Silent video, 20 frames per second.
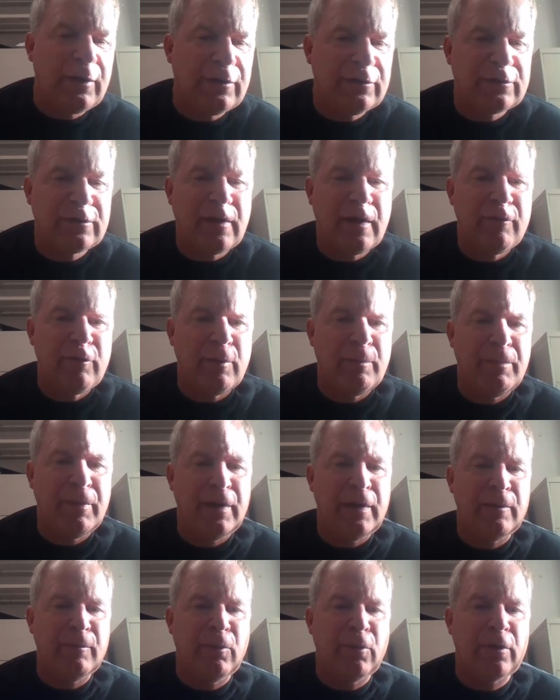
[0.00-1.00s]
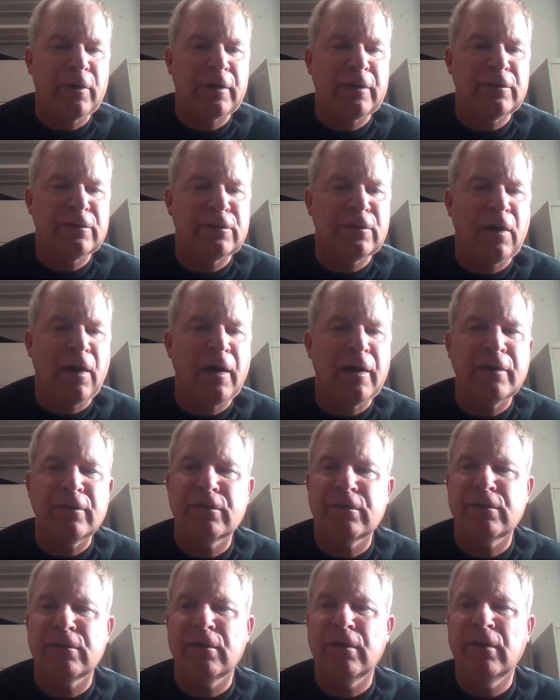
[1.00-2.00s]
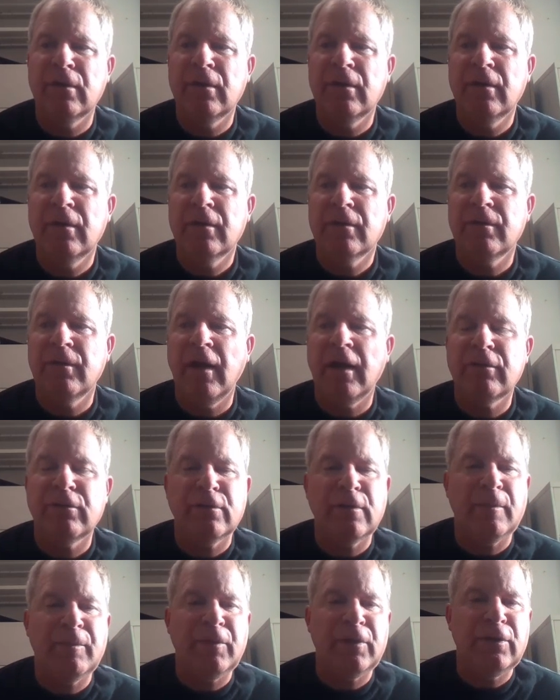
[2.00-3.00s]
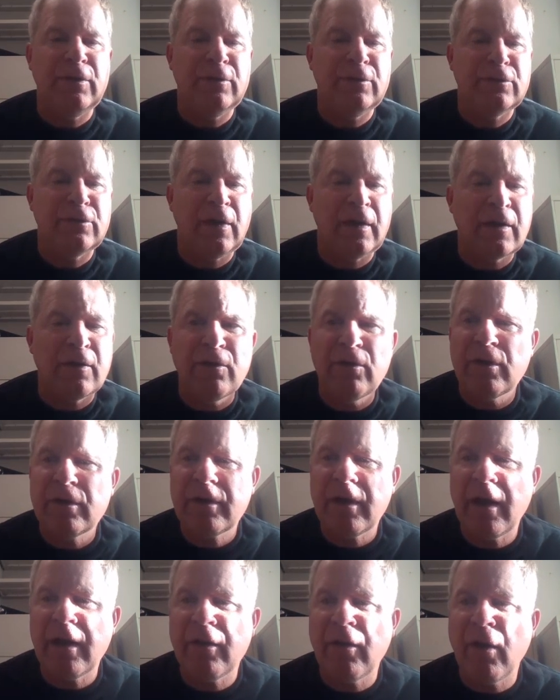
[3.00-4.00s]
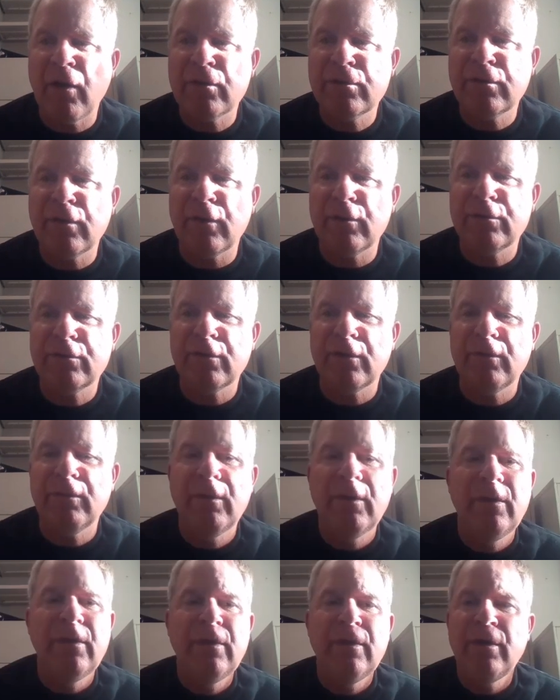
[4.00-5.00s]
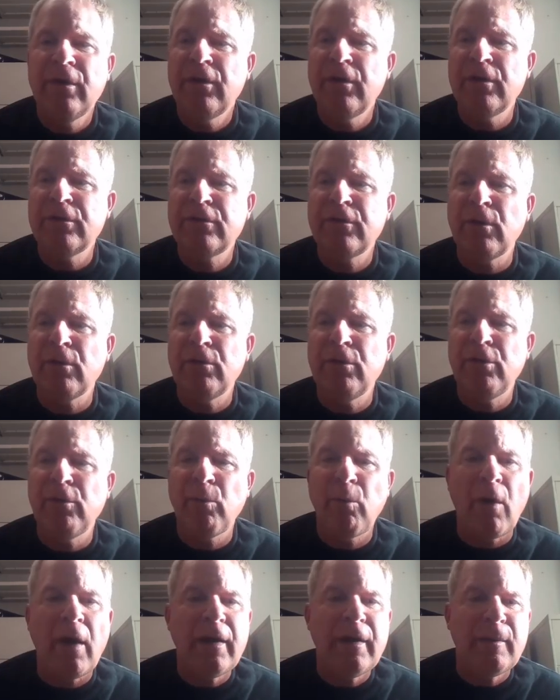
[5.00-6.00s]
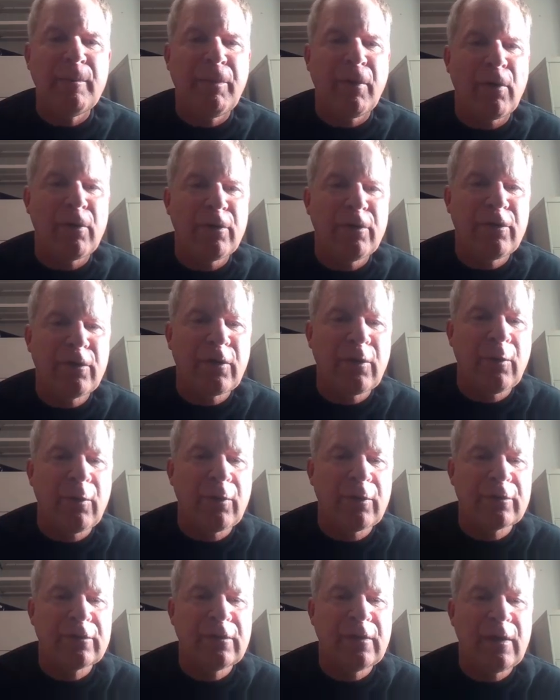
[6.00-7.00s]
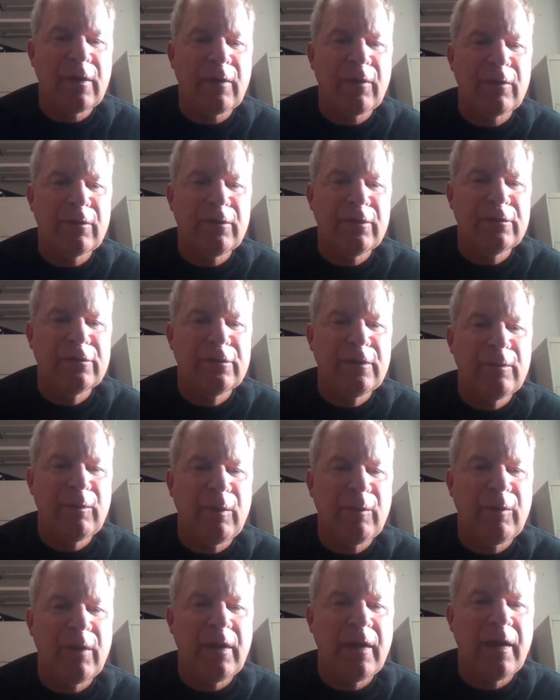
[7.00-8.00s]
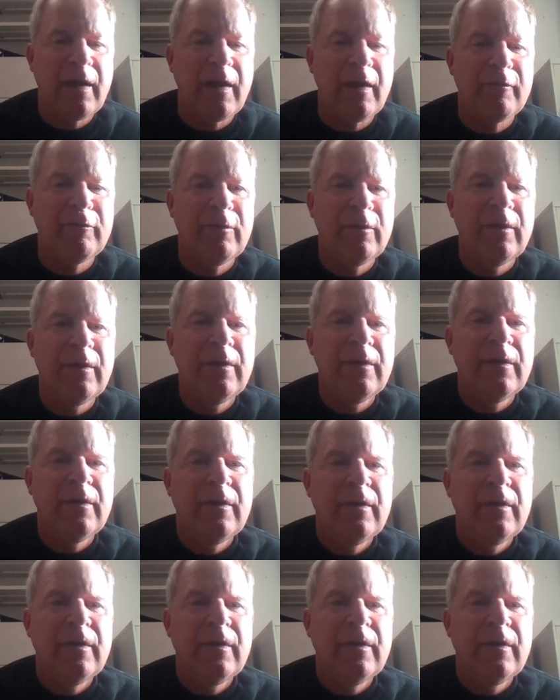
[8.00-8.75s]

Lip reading: 27, being more concise. That's something you can take a look at also. So let's go to the writing part of the course here and let's see what we have.